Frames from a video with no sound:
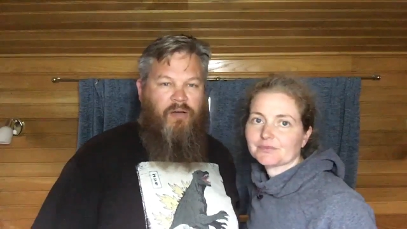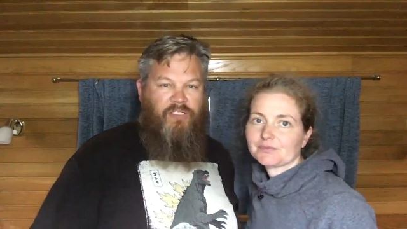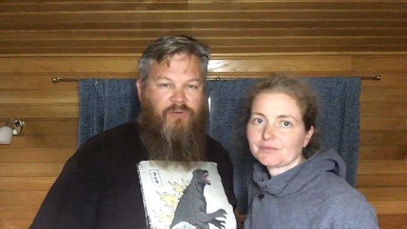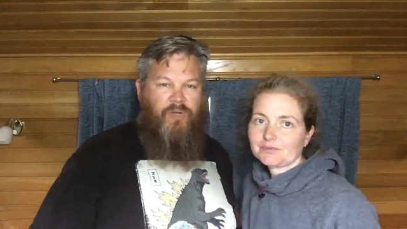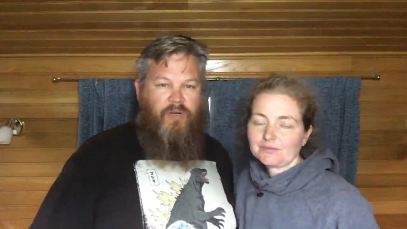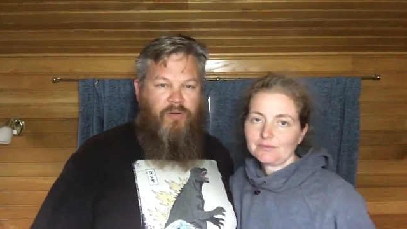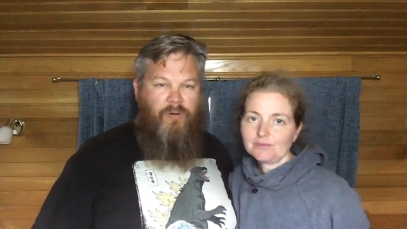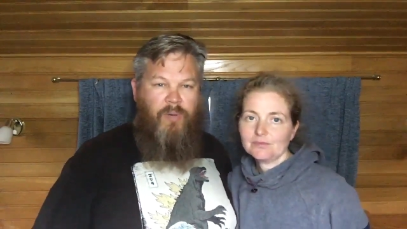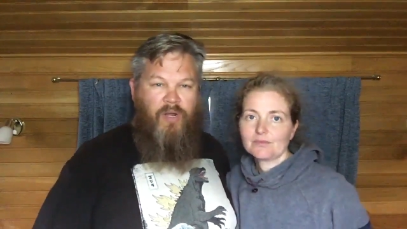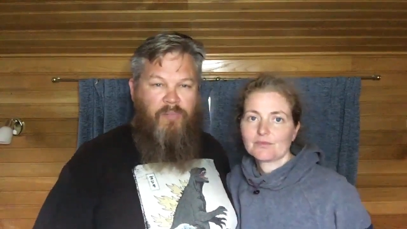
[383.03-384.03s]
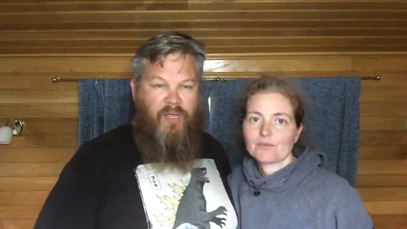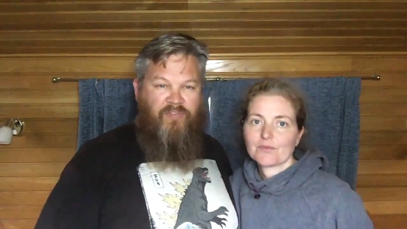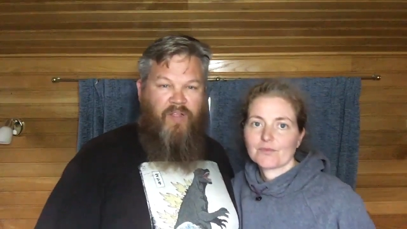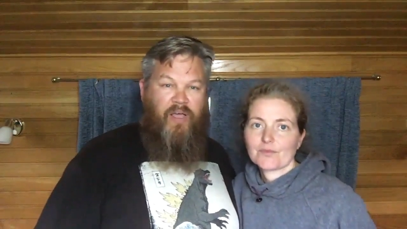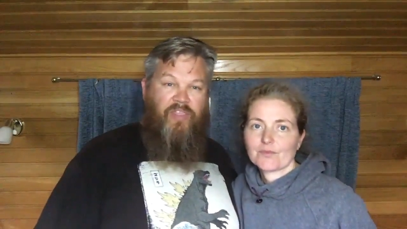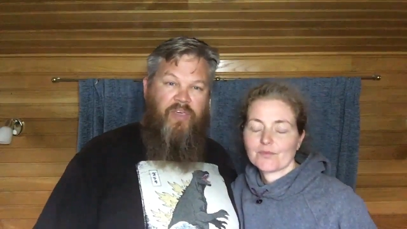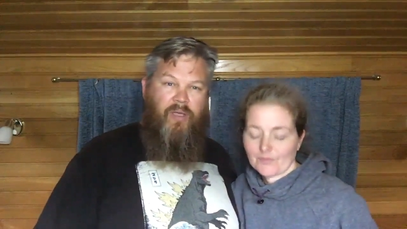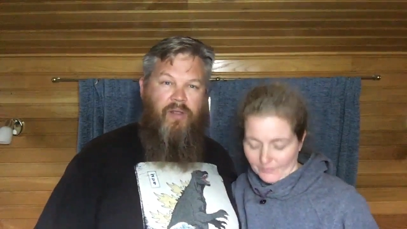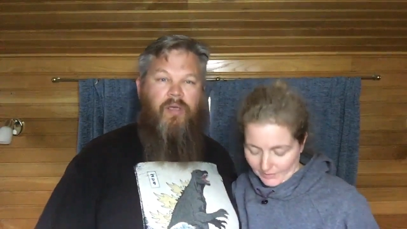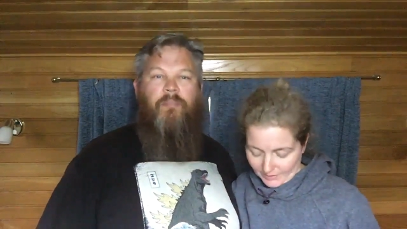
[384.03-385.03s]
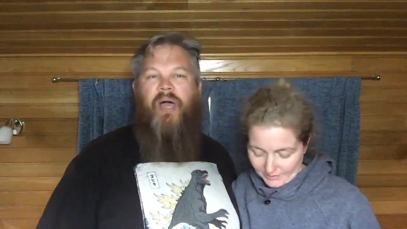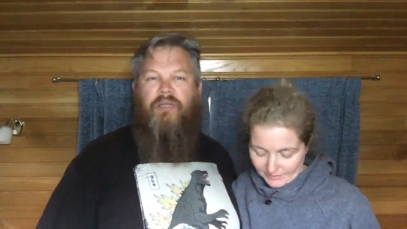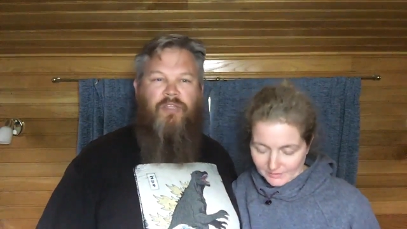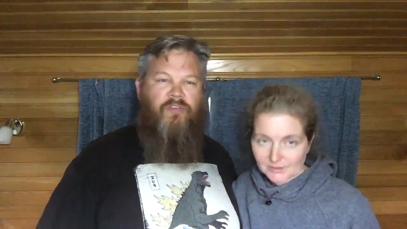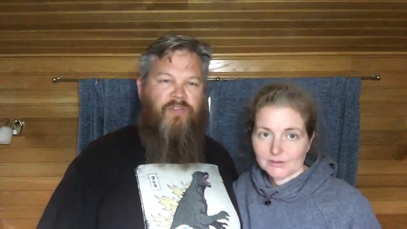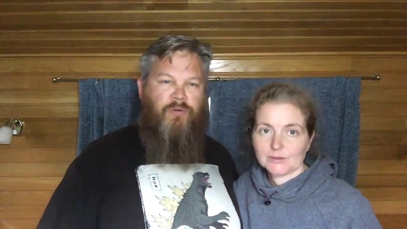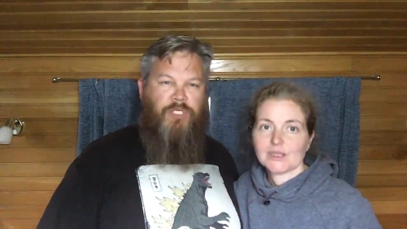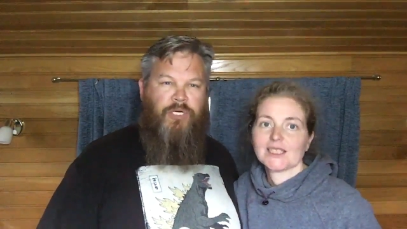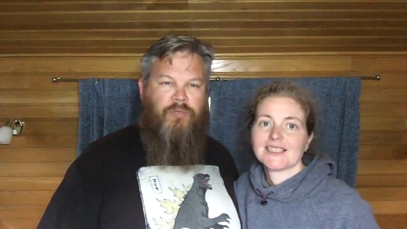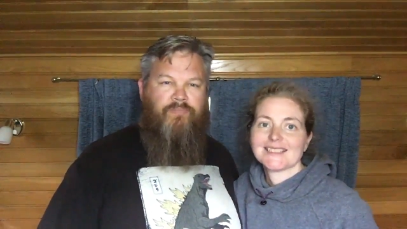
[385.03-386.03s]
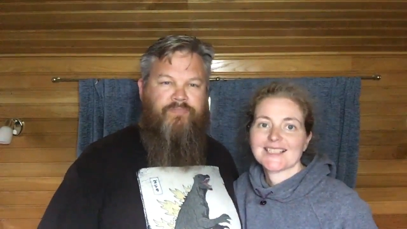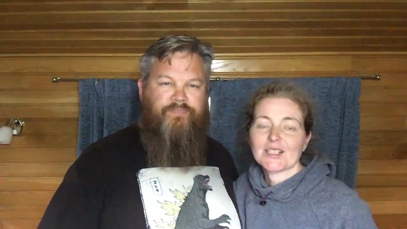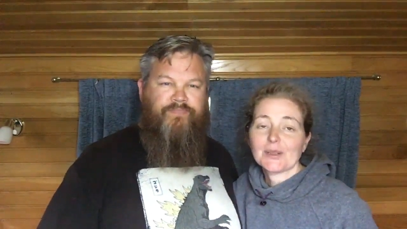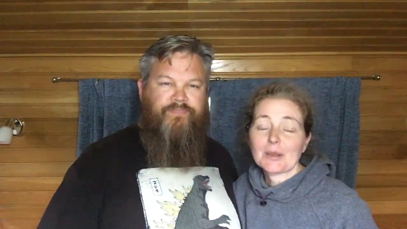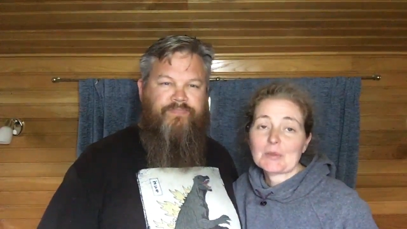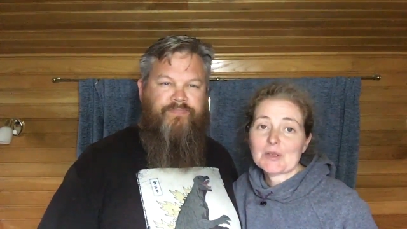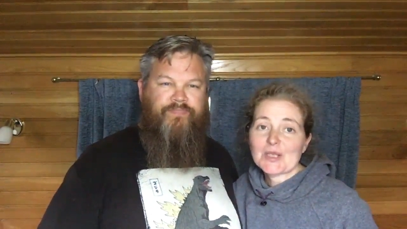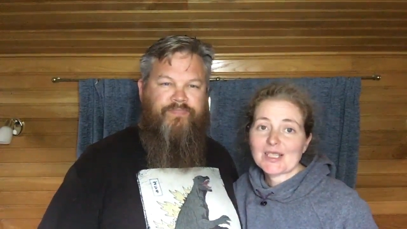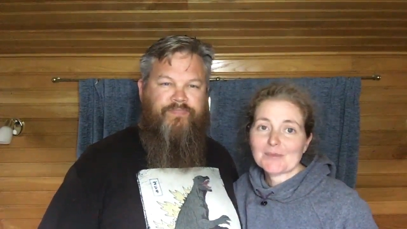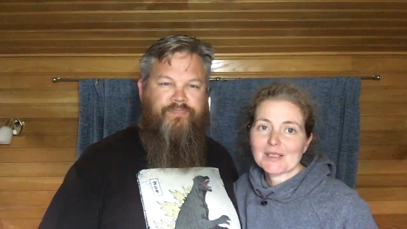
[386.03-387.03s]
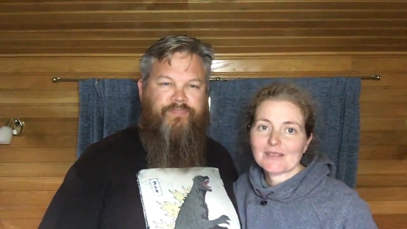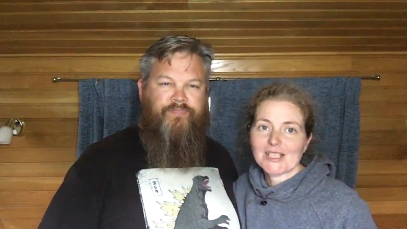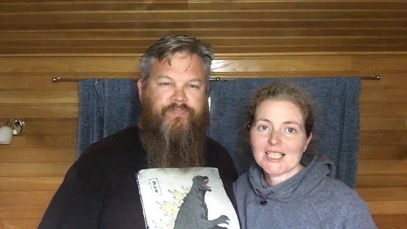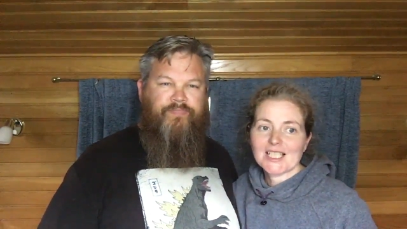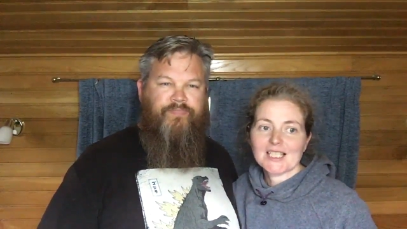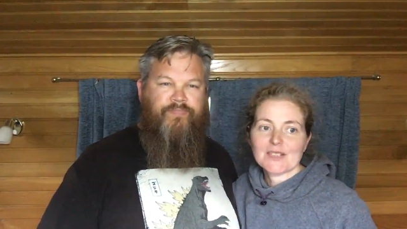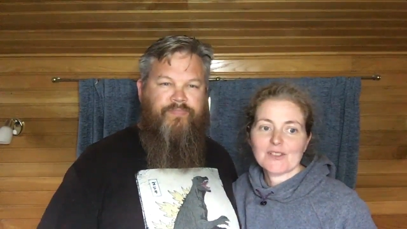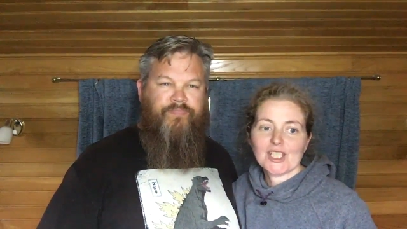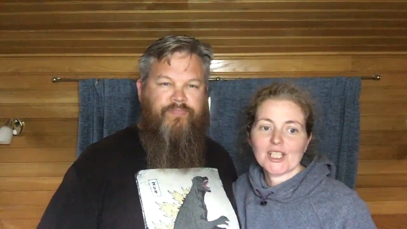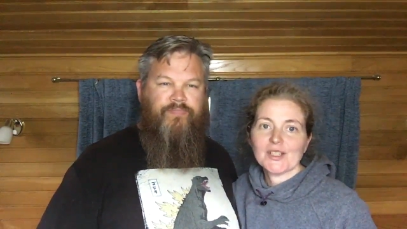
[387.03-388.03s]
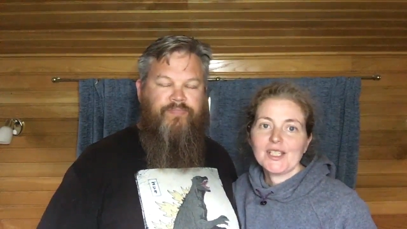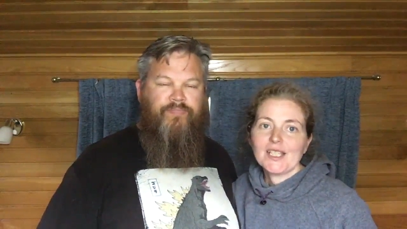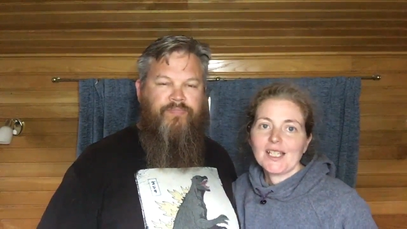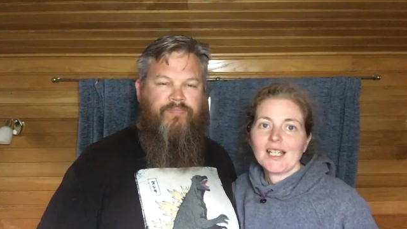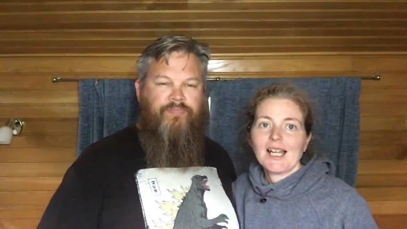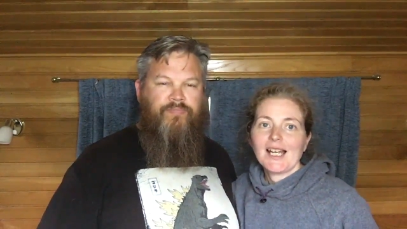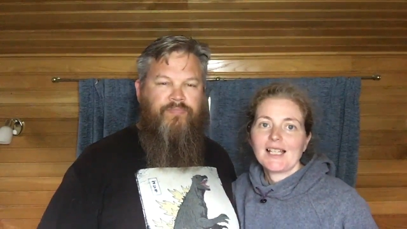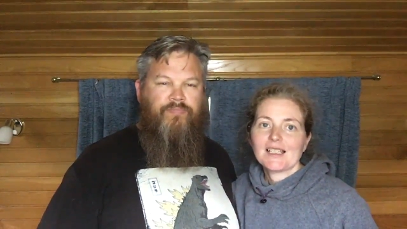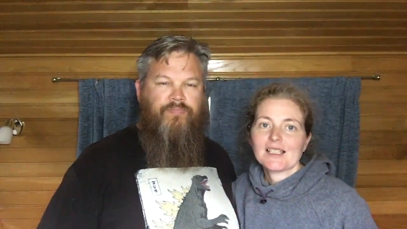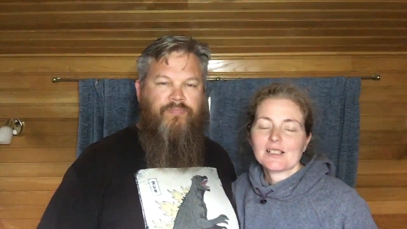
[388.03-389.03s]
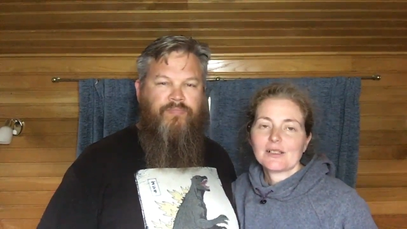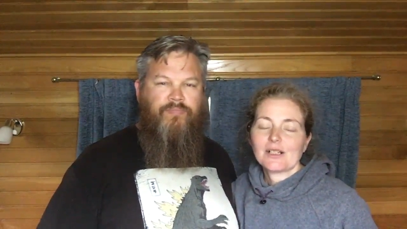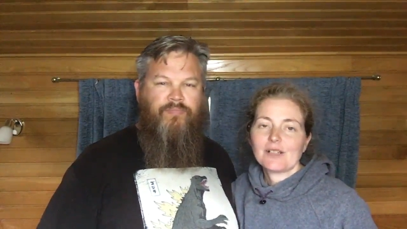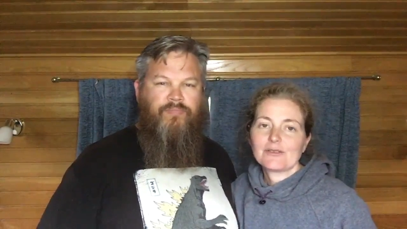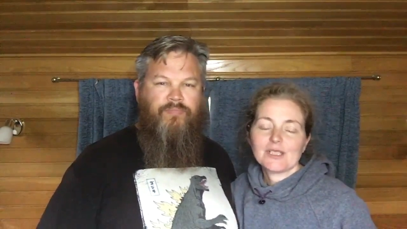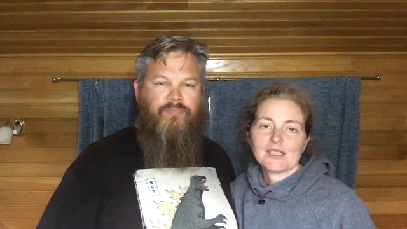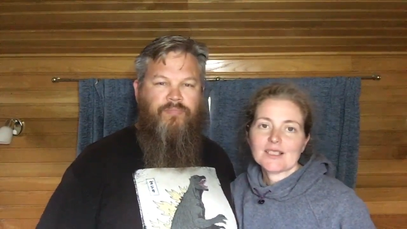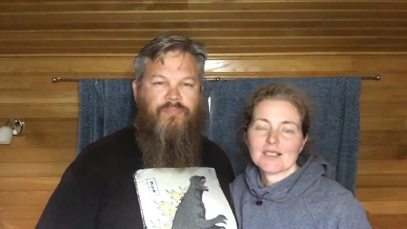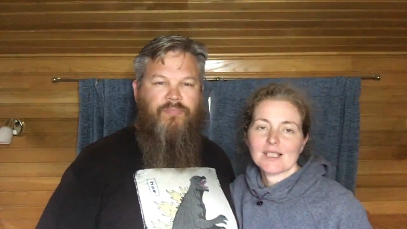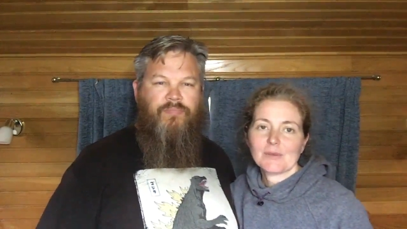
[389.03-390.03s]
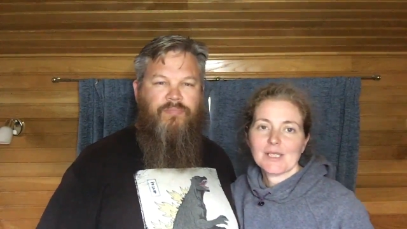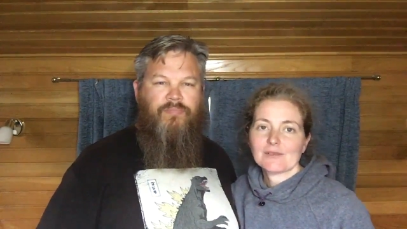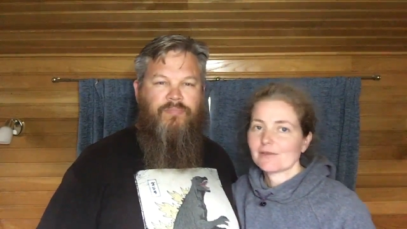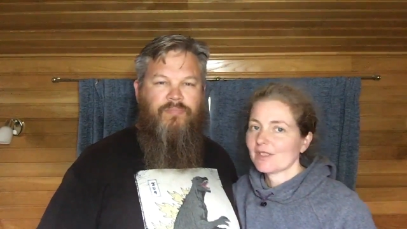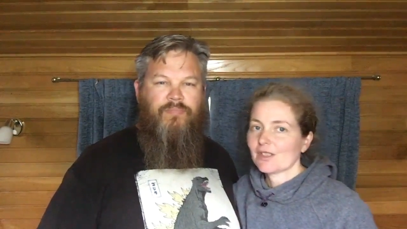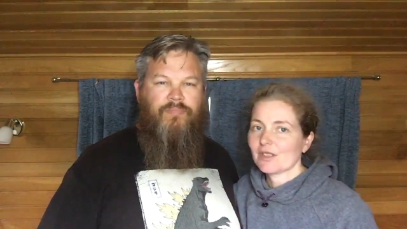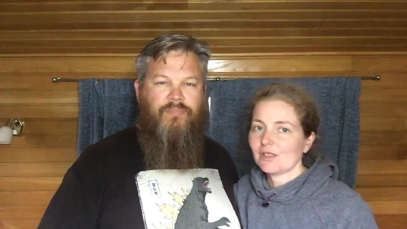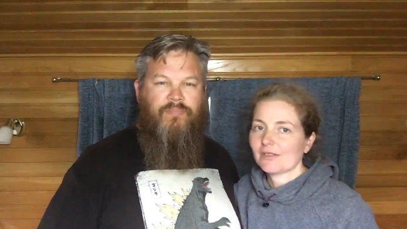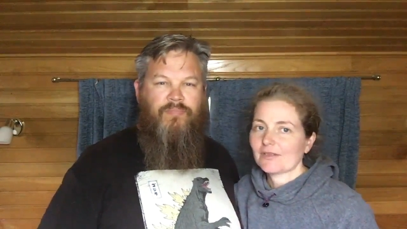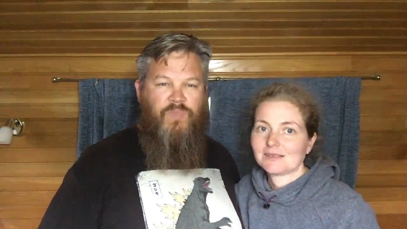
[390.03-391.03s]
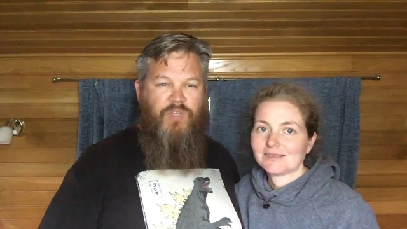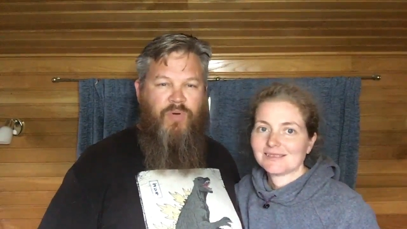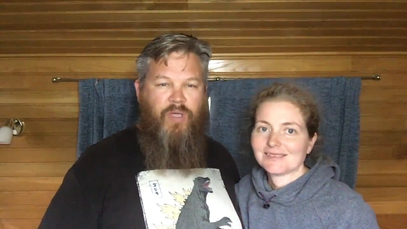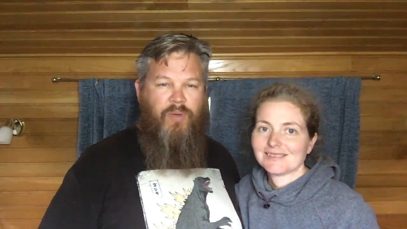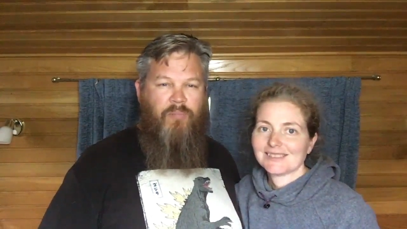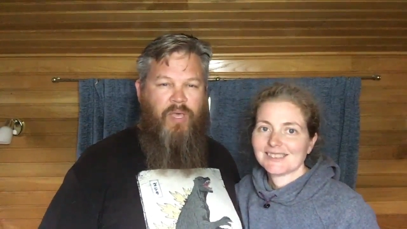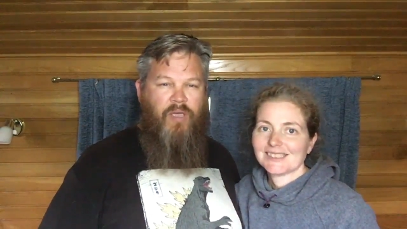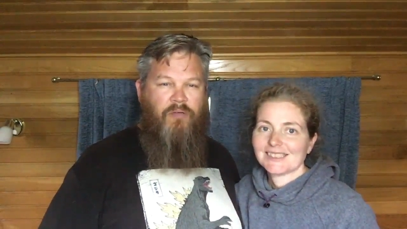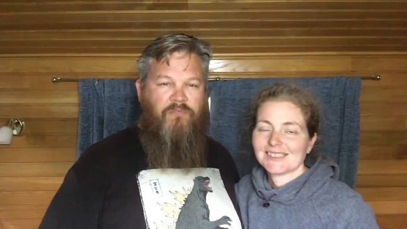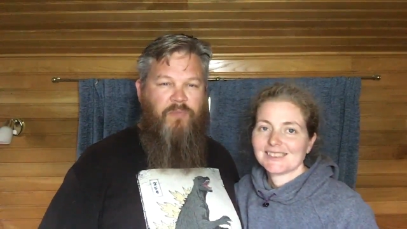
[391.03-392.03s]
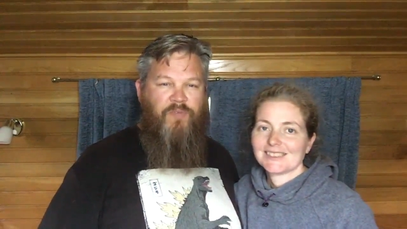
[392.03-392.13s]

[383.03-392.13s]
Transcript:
Speaker 1: so we're going to do a Marty McFly thing and come back to the future.
Speaker 2: So I'm just in the middle of editing this video, and I've realised that we never finished it off.
Speaker 1: So we're coming back from